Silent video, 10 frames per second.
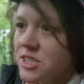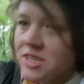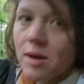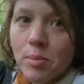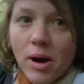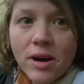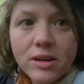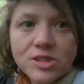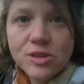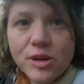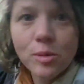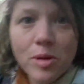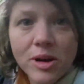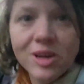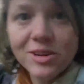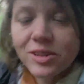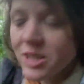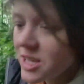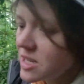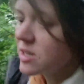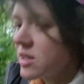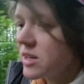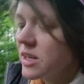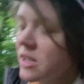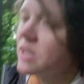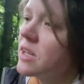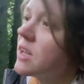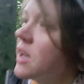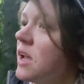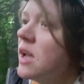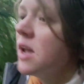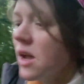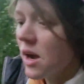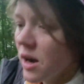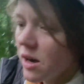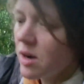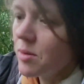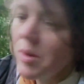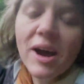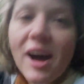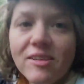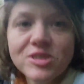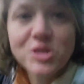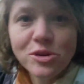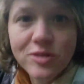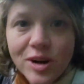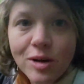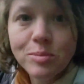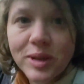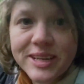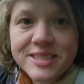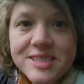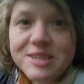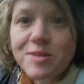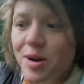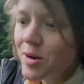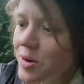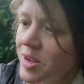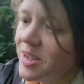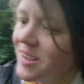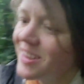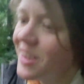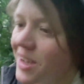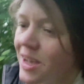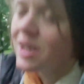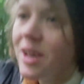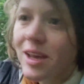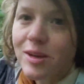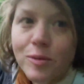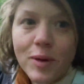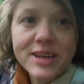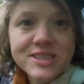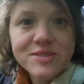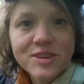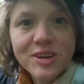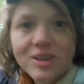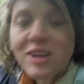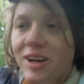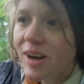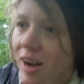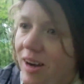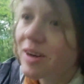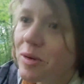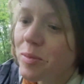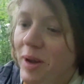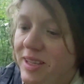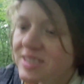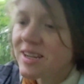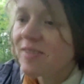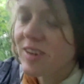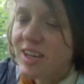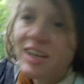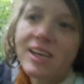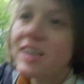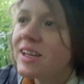just got back on trail pretty early here. After sort of an unplanned 0 in Waynesville with Mike and Stephanie.